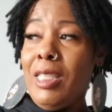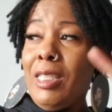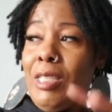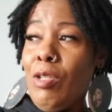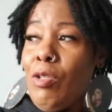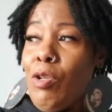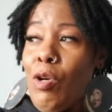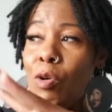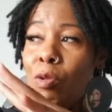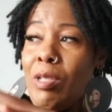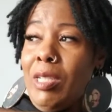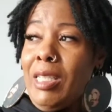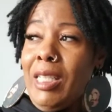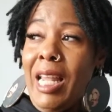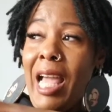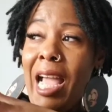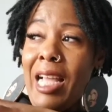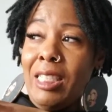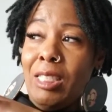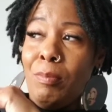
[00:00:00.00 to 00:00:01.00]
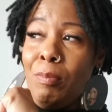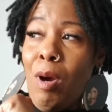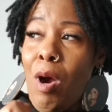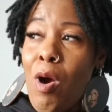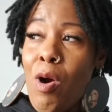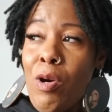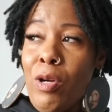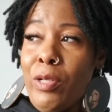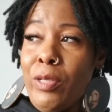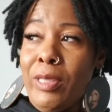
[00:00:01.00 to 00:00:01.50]
these lash
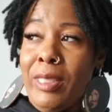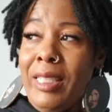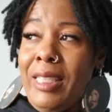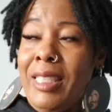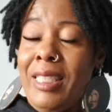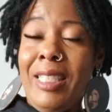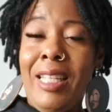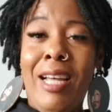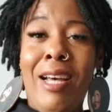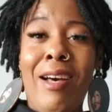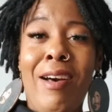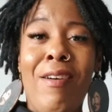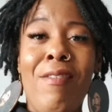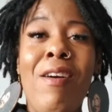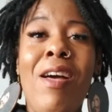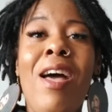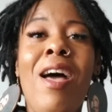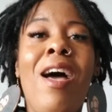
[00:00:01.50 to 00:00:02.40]
bars and stuff.